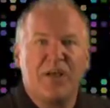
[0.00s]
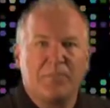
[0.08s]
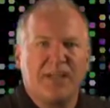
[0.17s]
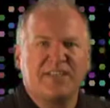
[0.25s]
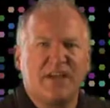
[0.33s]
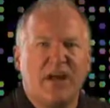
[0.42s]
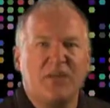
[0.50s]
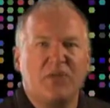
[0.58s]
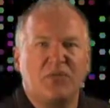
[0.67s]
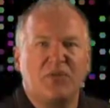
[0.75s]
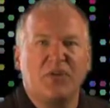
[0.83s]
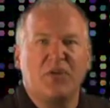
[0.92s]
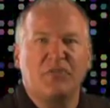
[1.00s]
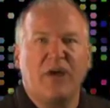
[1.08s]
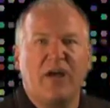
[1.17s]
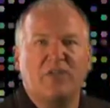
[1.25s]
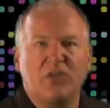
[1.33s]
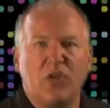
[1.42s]
Place audio and video
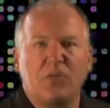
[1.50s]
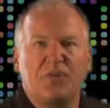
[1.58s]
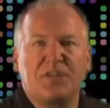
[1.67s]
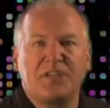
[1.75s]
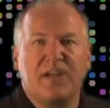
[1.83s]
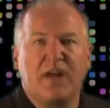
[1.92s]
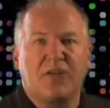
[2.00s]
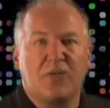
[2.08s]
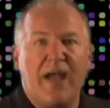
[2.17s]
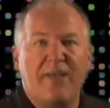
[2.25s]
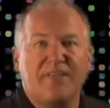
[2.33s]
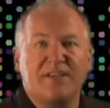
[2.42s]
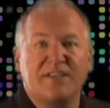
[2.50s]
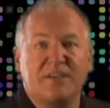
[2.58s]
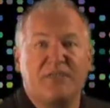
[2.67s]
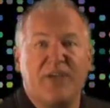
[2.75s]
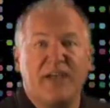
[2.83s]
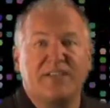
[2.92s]
files along with the desired graphics and
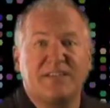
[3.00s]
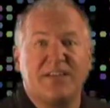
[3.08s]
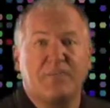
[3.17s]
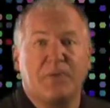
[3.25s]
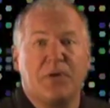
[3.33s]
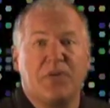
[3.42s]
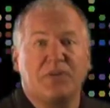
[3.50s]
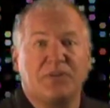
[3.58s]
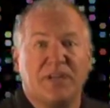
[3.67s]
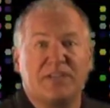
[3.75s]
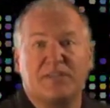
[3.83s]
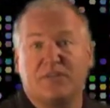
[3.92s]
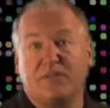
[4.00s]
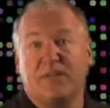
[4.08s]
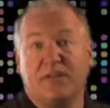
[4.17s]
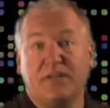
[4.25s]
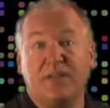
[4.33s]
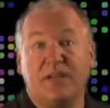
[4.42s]
effects, and then burn to your disk to
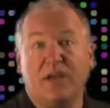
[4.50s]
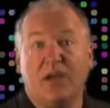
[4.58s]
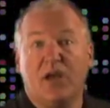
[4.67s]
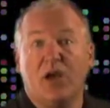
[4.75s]
the